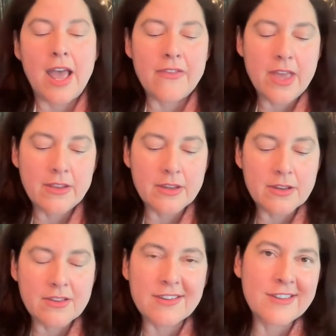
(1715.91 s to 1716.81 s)
And then
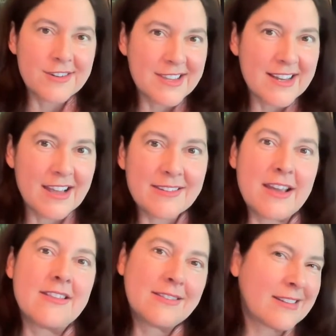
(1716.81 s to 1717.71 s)
the third thing I'd
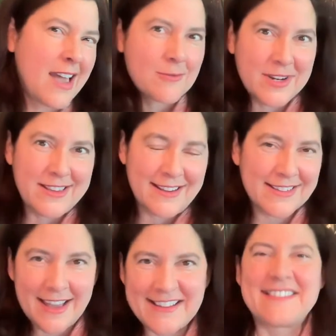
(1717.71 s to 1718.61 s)
say, and this is kind of one of the
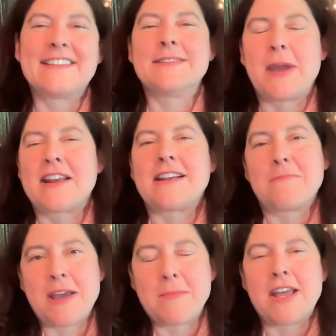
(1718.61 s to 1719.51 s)
exciting things about it
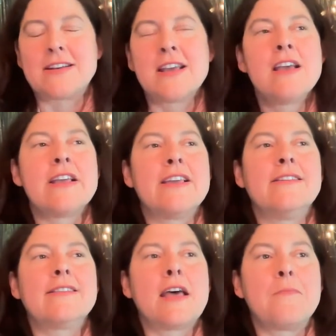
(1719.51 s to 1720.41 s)
in my mind,
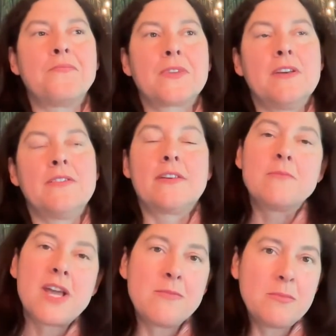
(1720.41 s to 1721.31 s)
is that
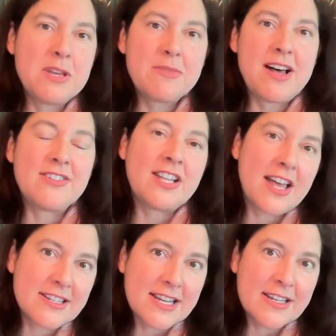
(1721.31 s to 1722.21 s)
sometimes people have a
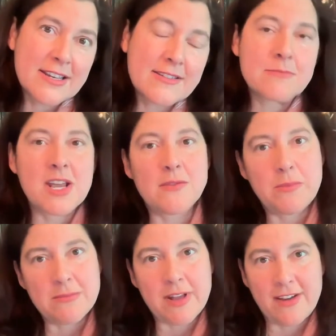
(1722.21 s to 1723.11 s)
lot of data, sometimes
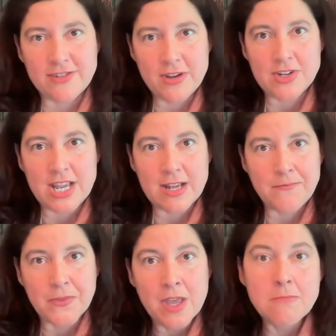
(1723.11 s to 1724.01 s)
people have no
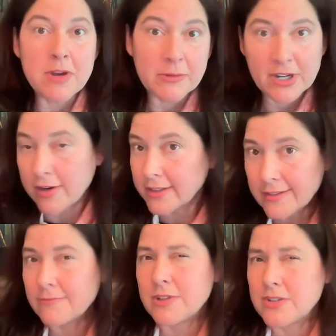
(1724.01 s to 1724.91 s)
data. But
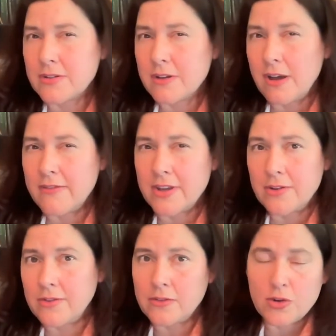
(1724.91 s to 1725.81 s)
regardless of which of
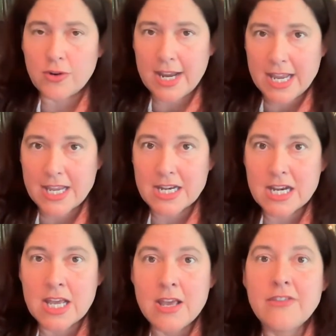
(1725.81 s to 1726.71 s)
those you're
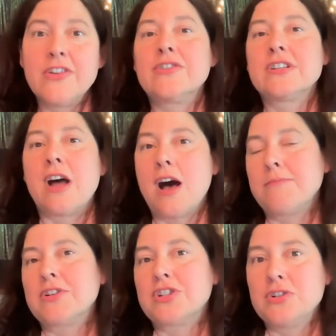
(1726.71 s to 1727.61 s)
in, there's an
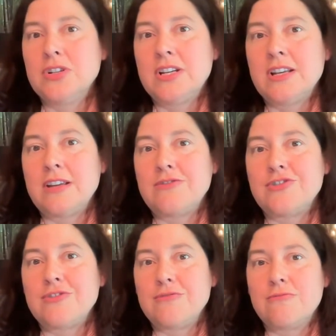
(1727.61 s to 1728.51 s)
opportunity
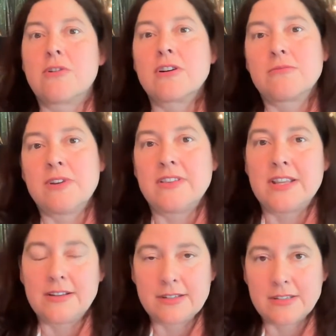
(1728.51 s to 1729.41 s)
to work with
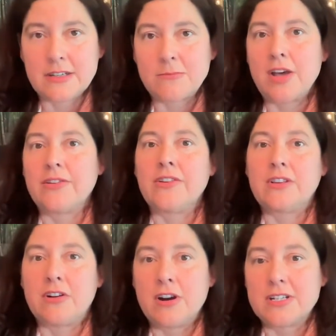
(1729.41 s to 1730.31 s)
the existing models
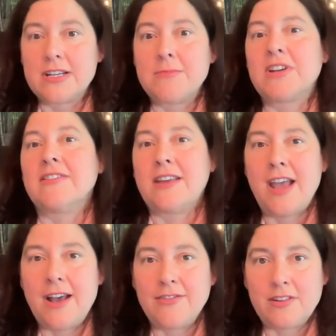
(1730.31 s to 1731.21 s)
that there are today, because they
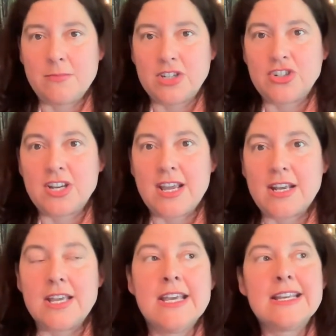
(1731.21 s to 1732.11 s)
have so much
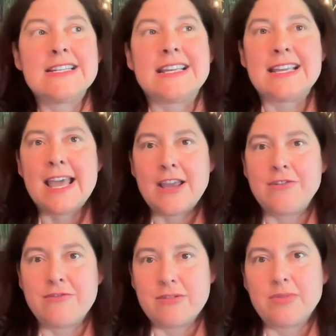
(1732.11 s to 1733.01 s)
data, to get
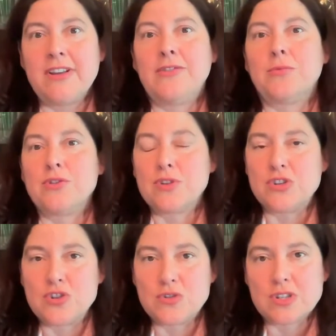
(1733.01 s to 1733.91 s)
you to a place where you
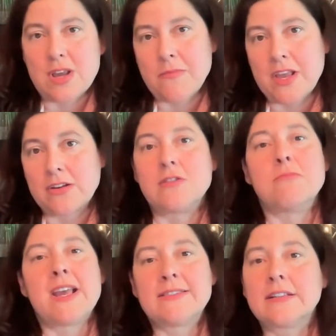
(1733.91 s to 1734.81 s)
can do something.
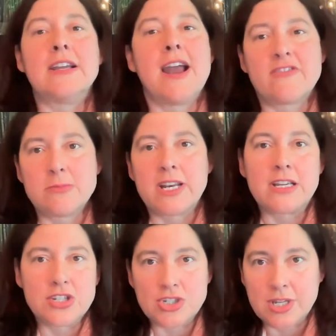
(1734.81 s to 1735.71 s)
So basically
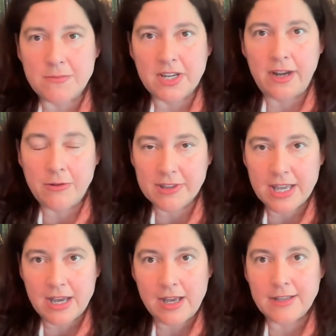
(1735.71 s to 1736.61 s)
everybody can do something now with
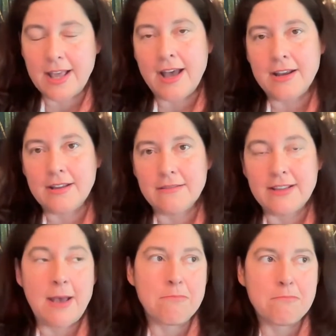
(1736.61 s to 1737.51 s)
AI, and
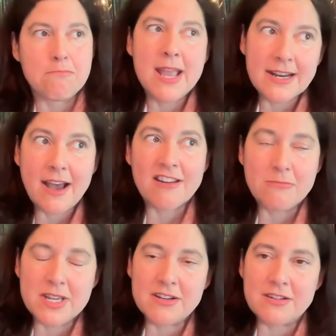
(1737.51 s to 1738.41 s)
that may not
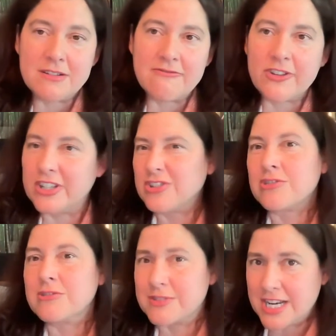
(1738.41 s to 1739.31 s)
have been fully
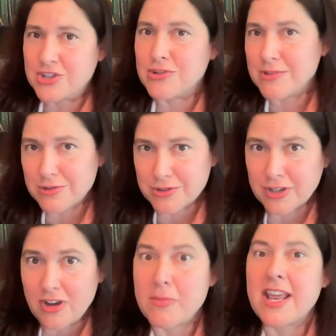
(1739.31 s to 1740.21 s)
true, say 2 years
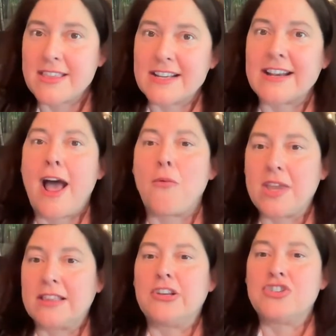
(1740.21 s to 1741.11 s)
ago, but I think now
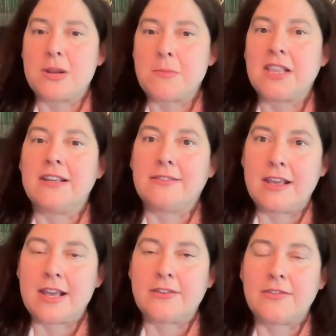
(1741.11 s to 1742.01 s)
we could legitimately
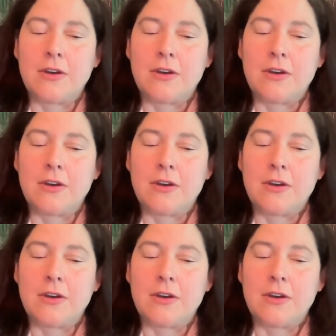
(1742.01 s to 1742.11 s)
say that.